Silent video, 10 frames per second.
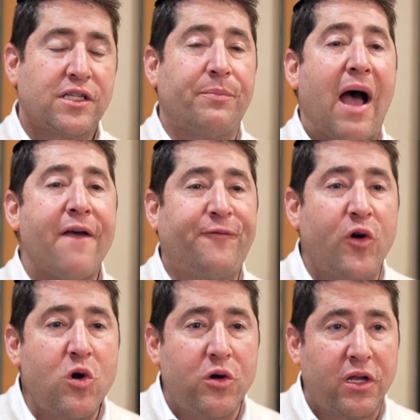To buy
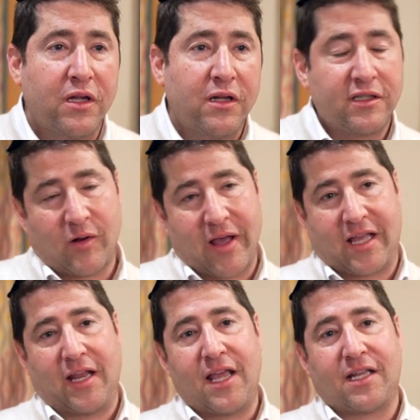food so I
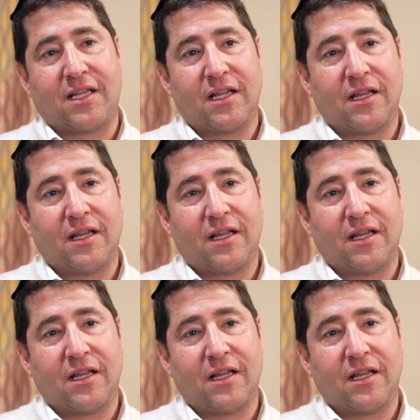could eat.